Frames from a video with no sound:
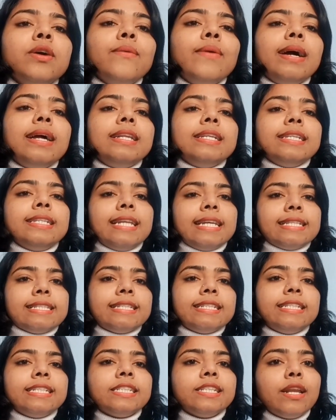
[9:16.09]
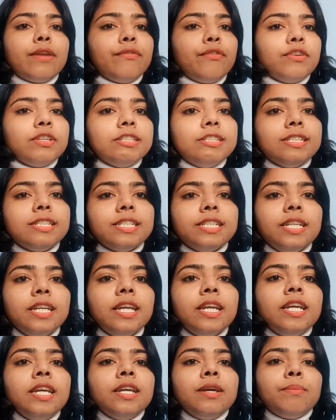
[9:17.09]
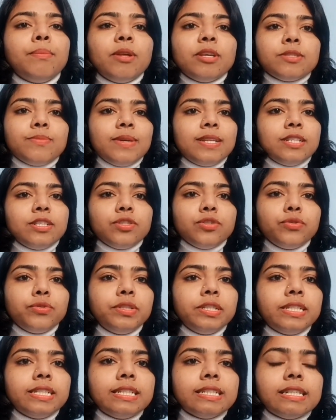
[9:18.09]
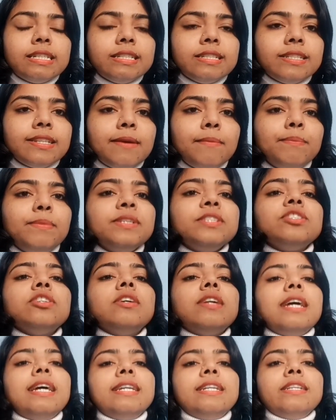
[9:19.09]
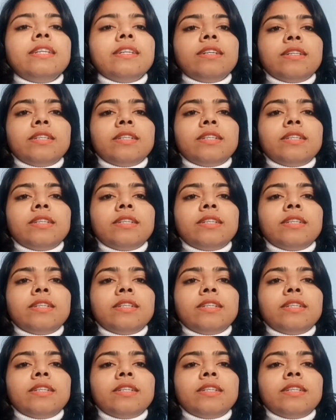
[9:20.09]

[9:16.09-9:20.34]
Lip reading: while in accelerated 40 degree plus minus 2 degrees Celsius temperature and